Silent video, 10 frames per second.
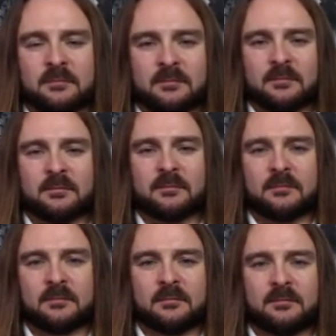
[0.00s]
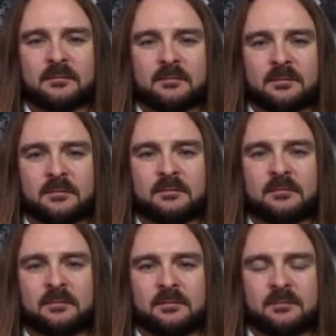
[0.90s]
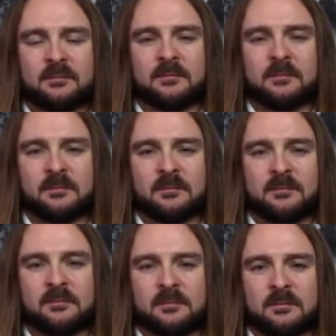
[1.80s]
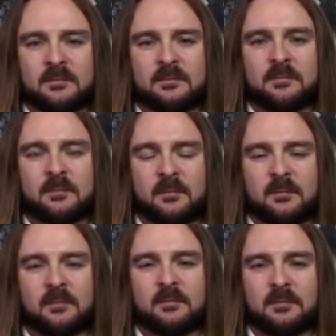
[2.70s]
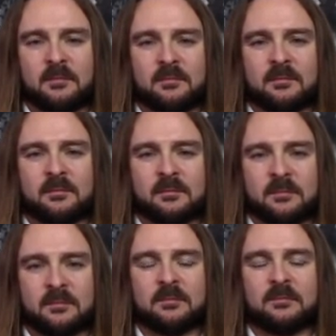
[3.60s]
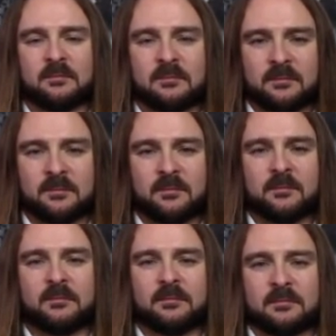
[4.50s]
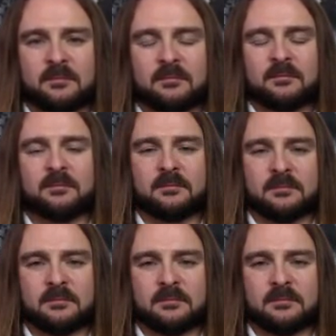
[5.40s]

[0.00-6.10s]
The person shown says nothing.